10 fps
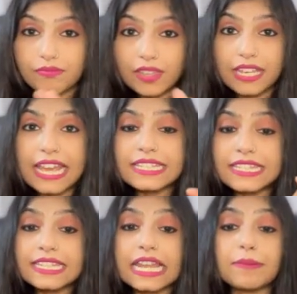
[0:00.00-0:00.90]

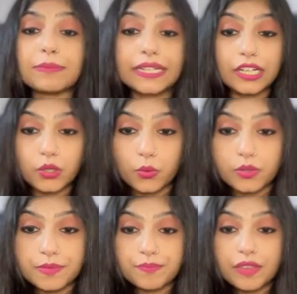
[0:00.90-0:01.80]
Next is therapeutic
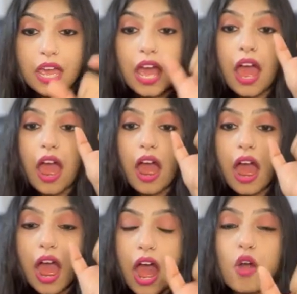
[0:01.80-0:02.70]
dose.
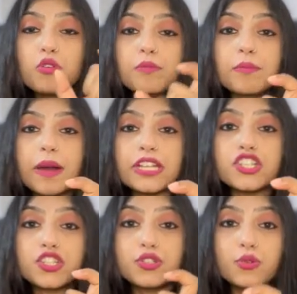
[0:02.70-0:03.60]
How
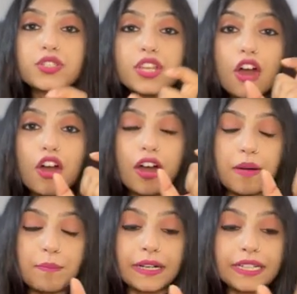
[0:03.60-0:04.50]
much dose
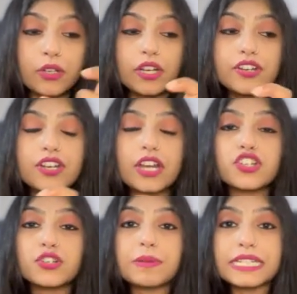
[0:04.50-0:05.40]
a particular drug
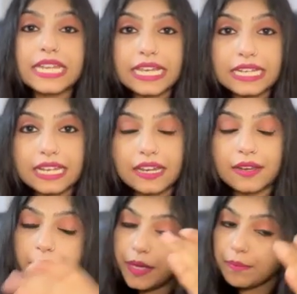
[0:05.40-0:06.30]
should be taken in?
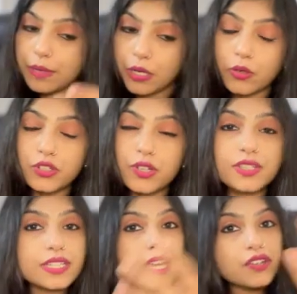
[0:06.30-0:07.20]
Below
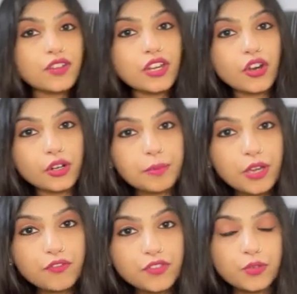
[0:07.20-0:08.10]
dose, it will not
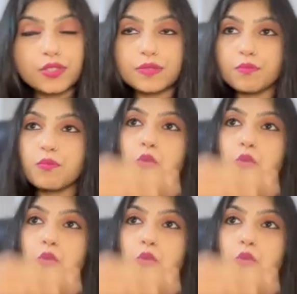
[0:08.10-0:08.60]
be of use.